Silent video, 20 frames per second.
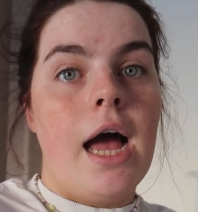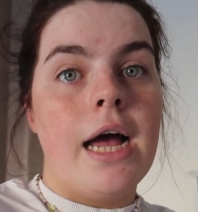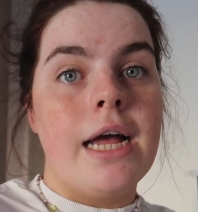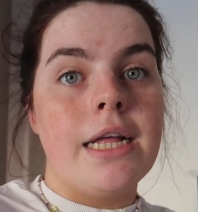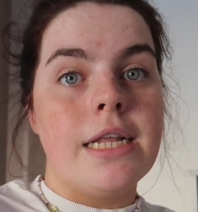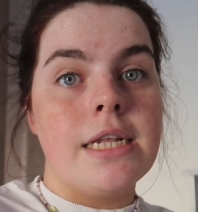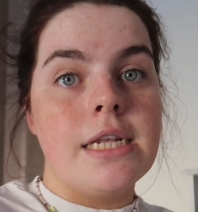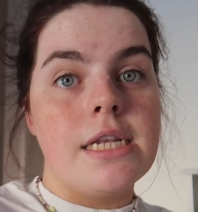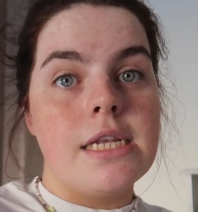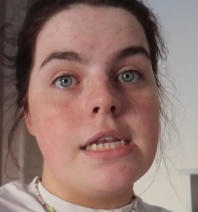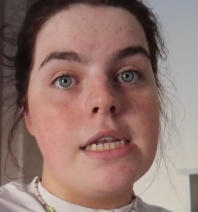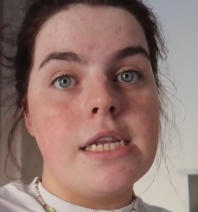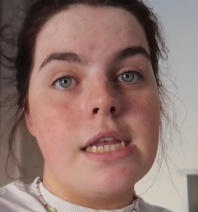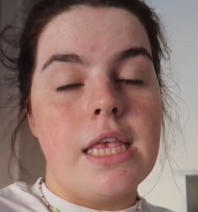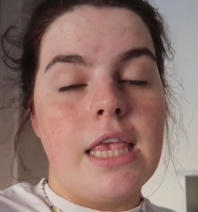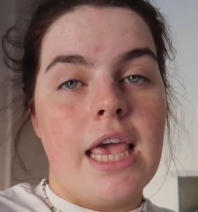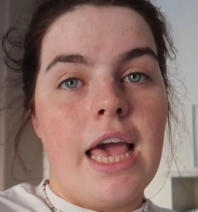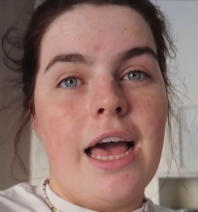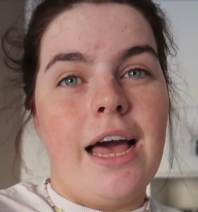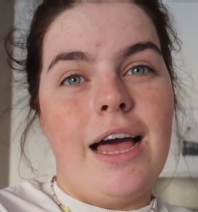and
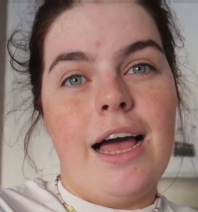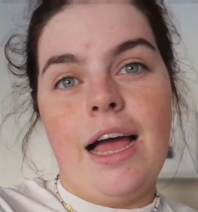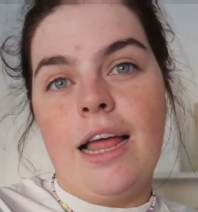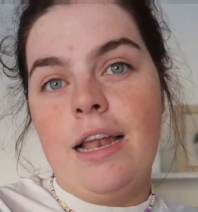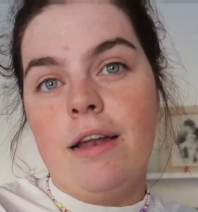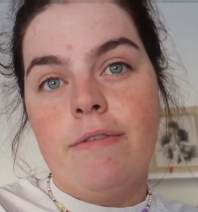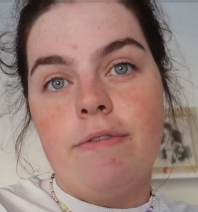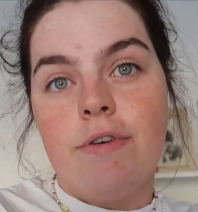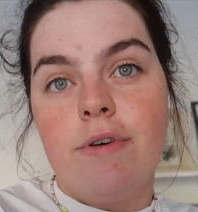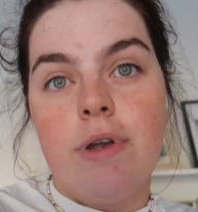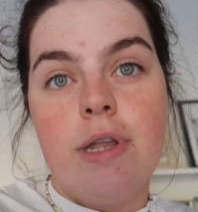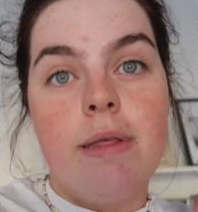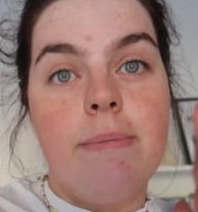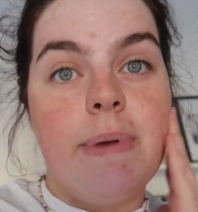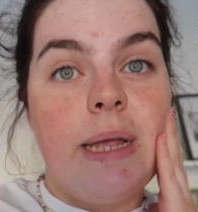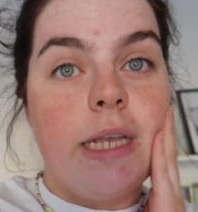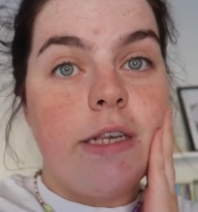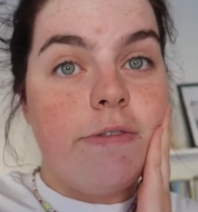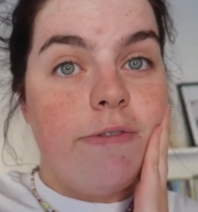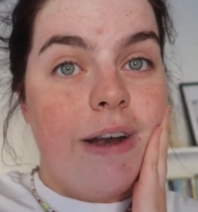yeah i love going to
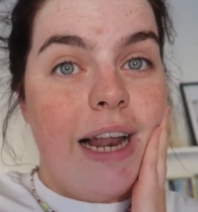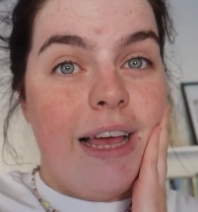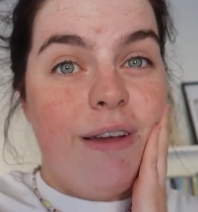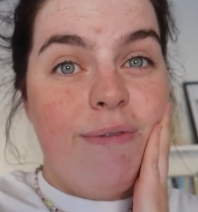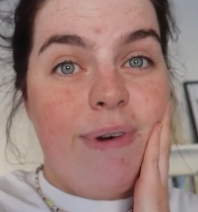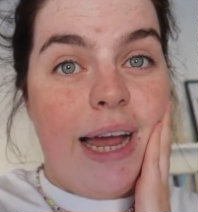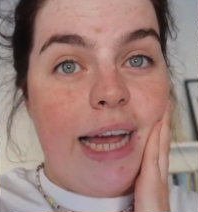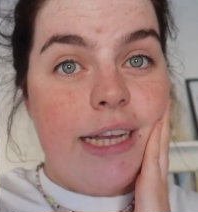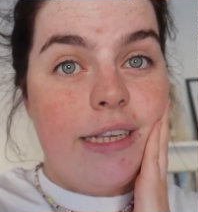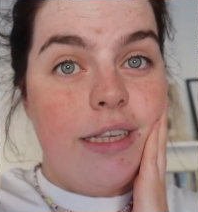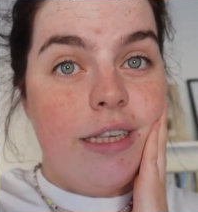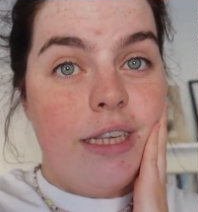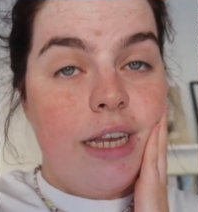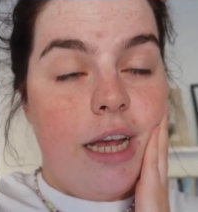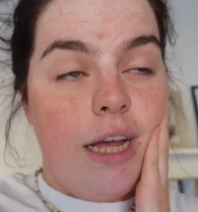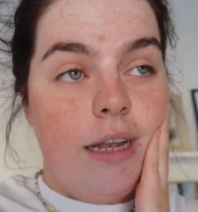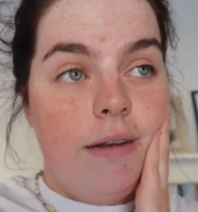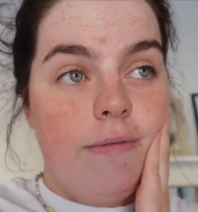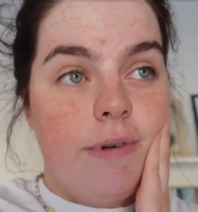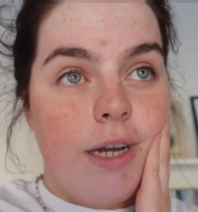the beach for like rest
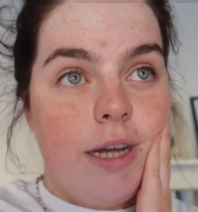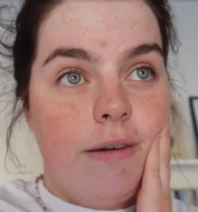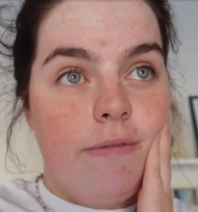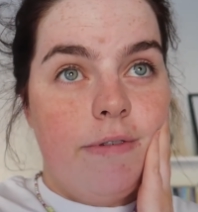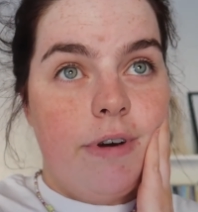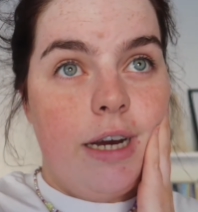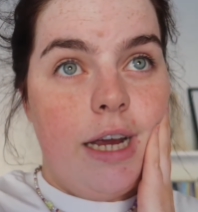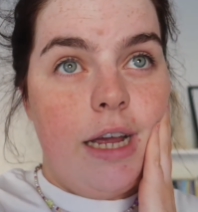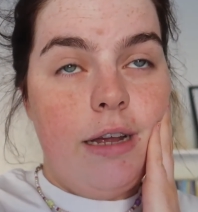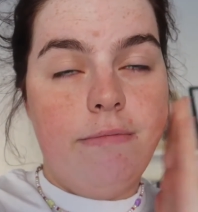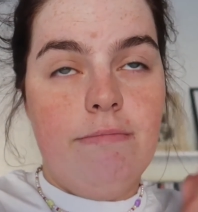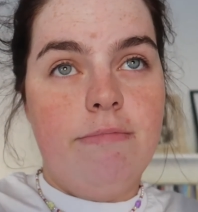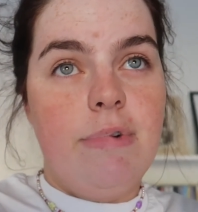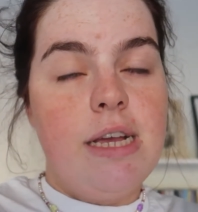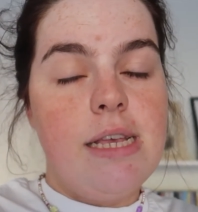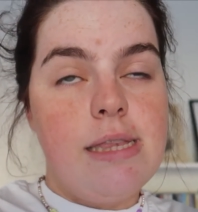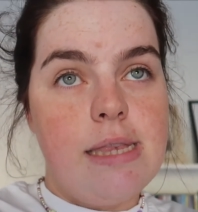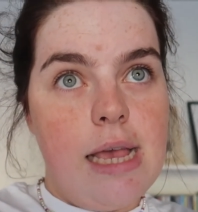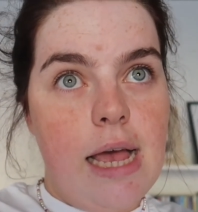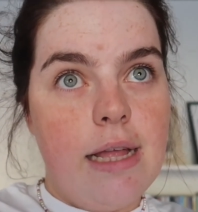and recovery
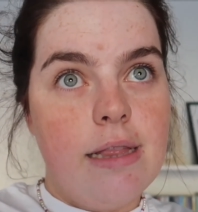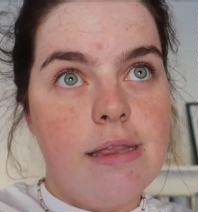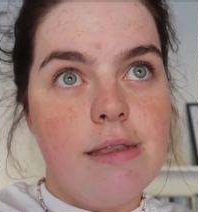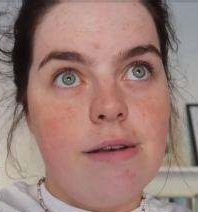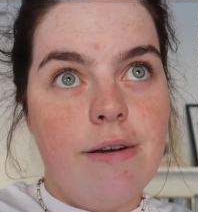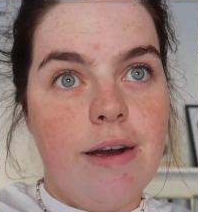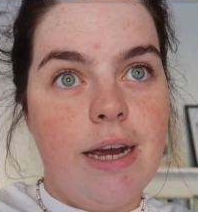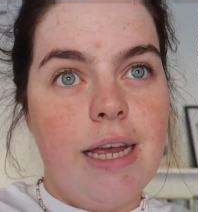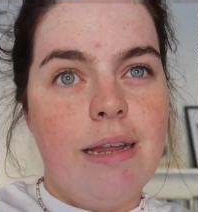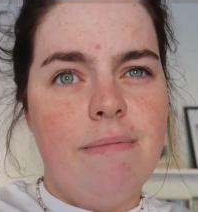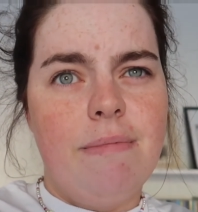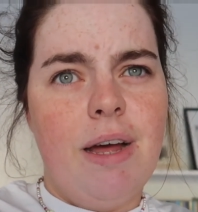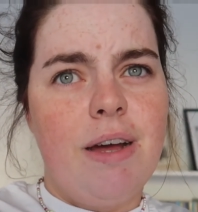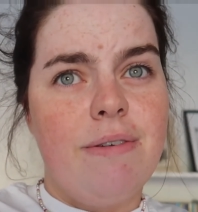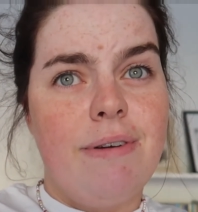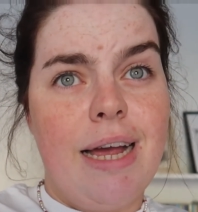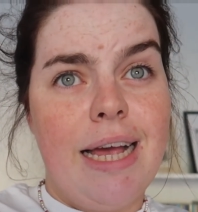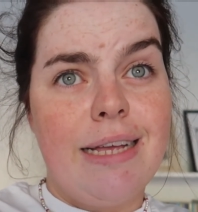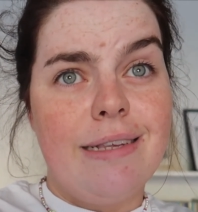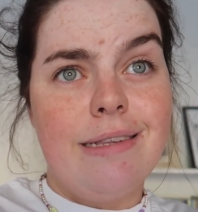reset sorry
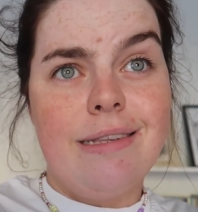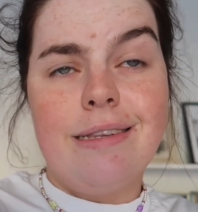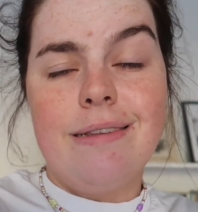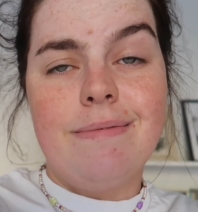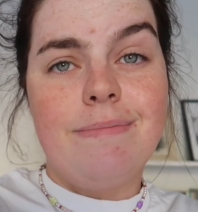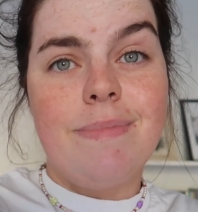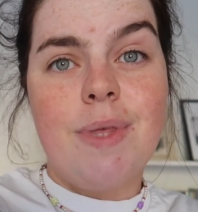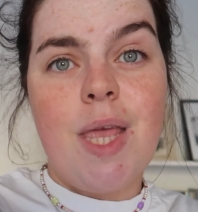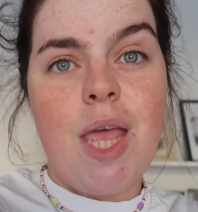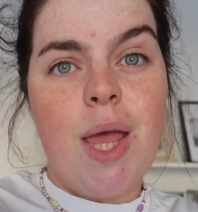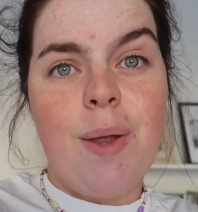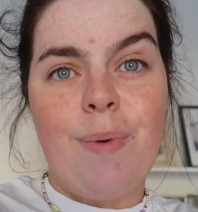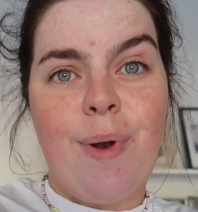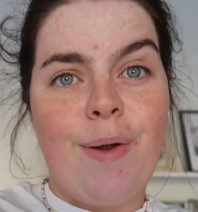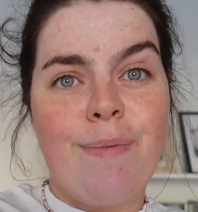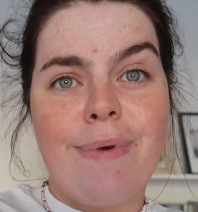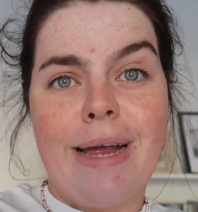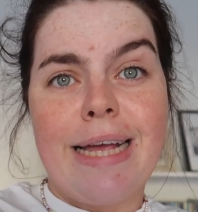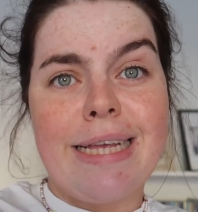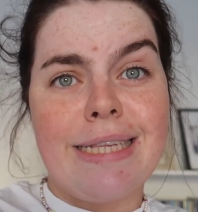not rest
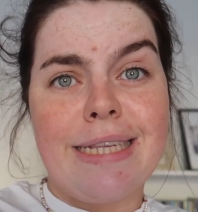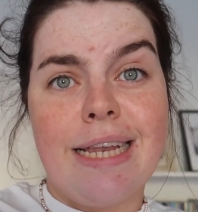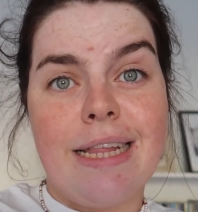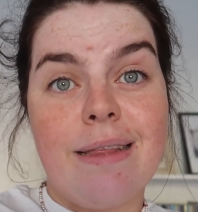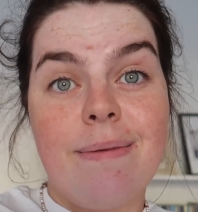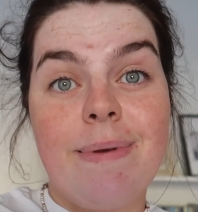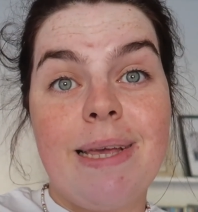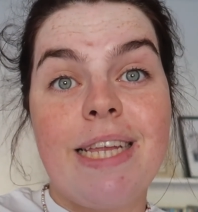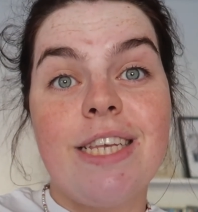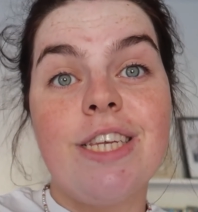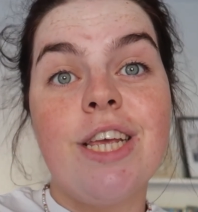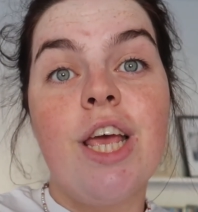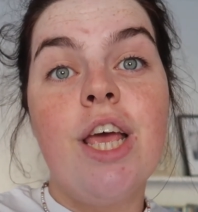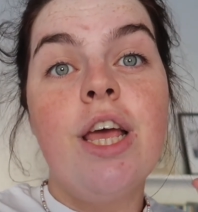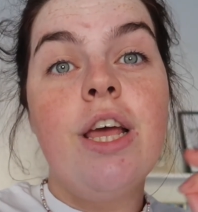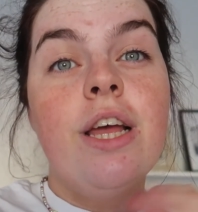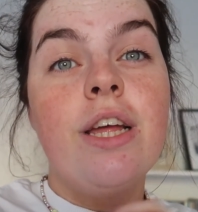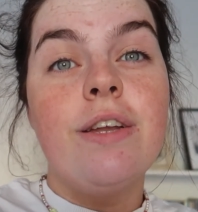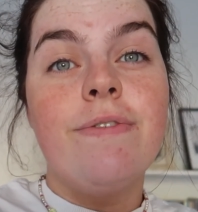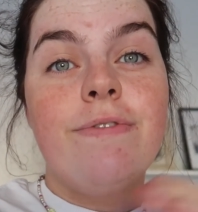not resting at the beach
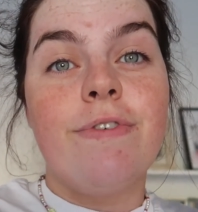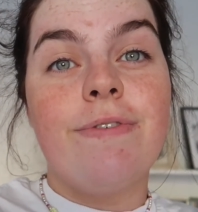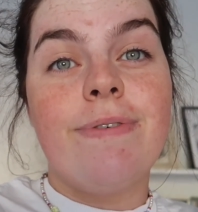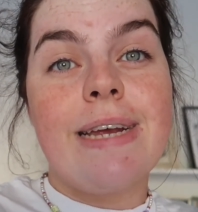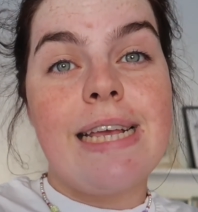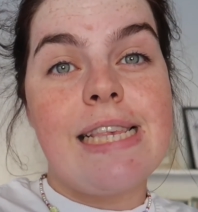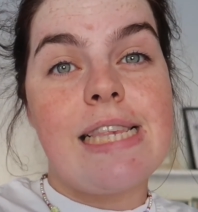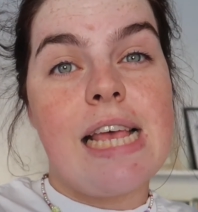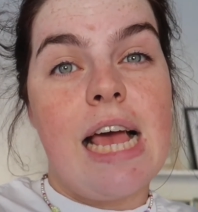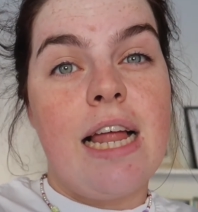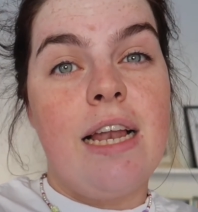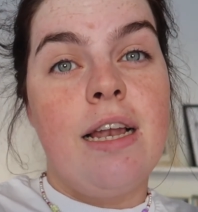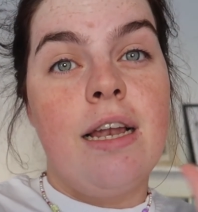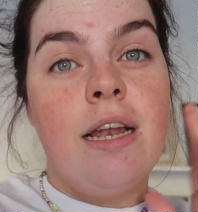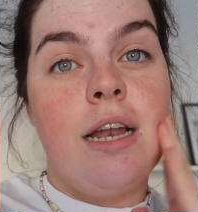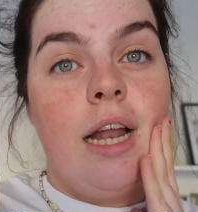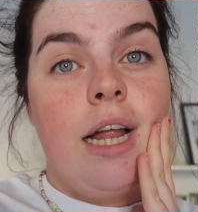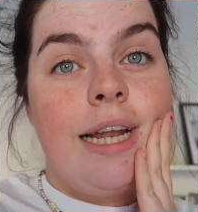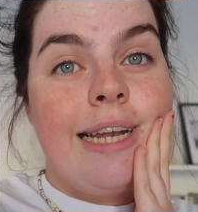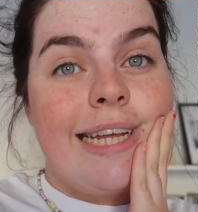for
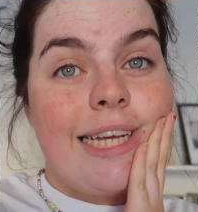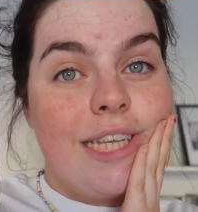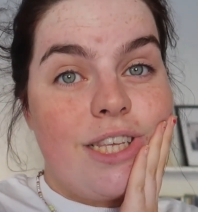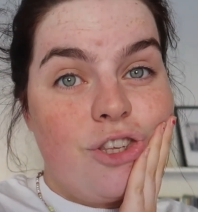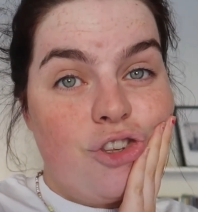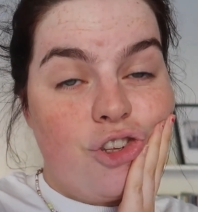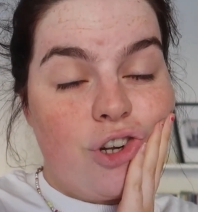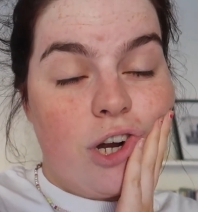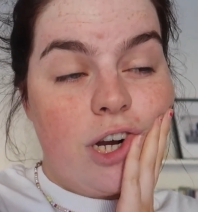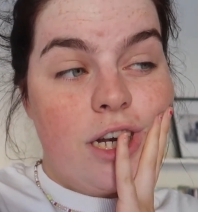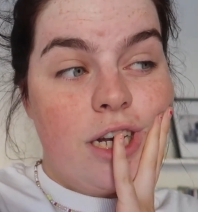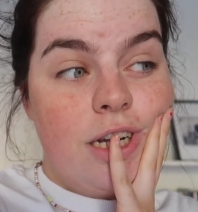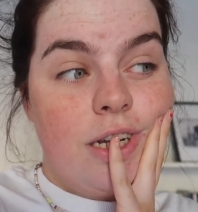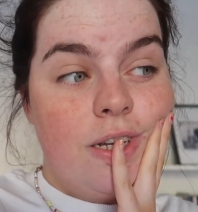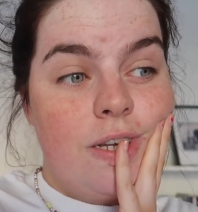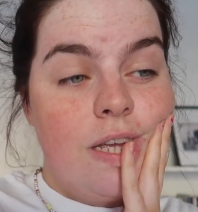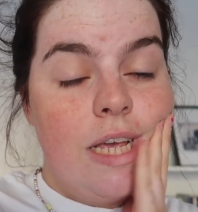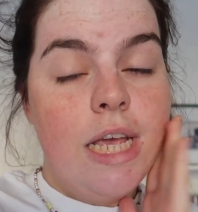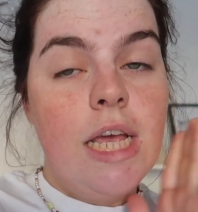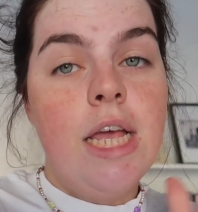resetting and like
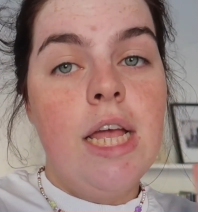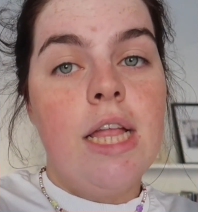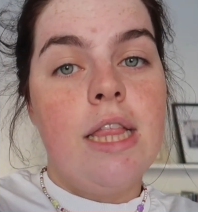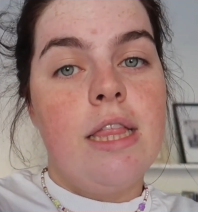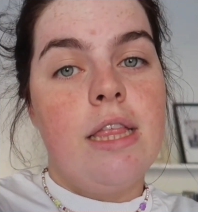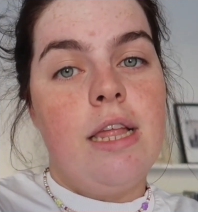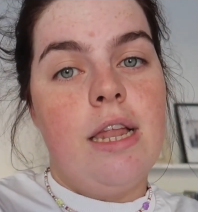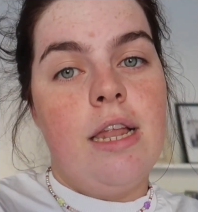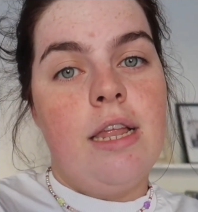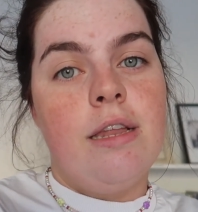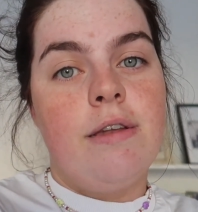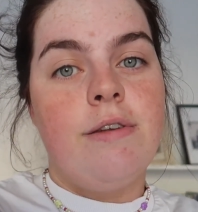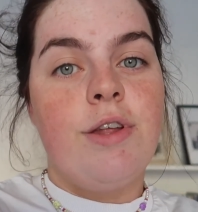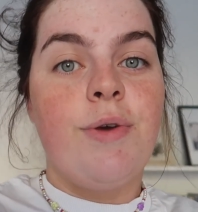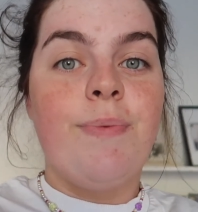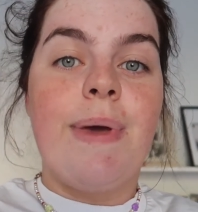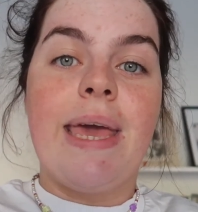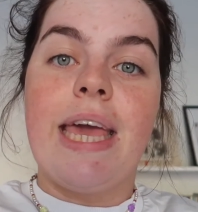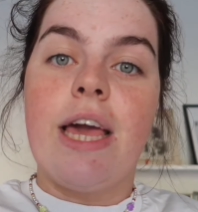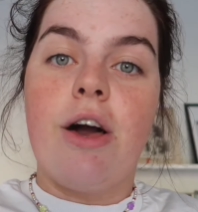starting the
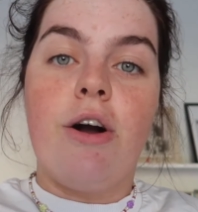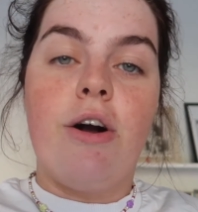new week